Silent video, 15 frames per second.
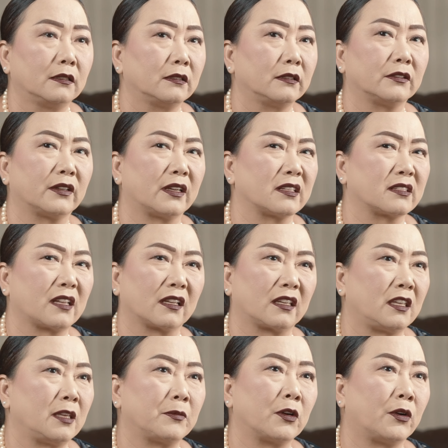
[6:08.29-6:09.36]
you know, as I
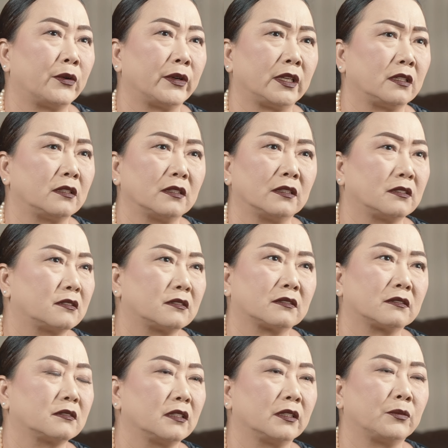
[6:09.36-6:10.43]
keep going,
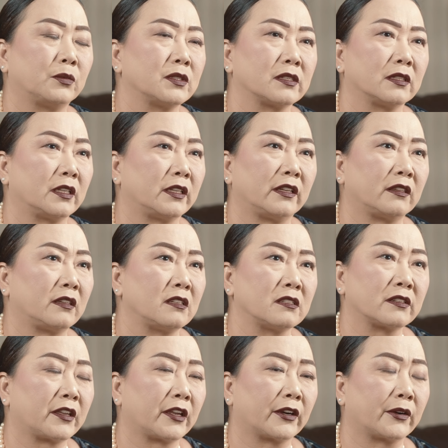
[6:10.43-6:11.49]
it wasn't anything
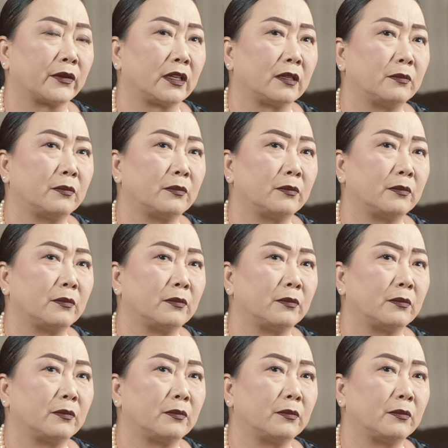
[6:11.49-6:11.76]
scary.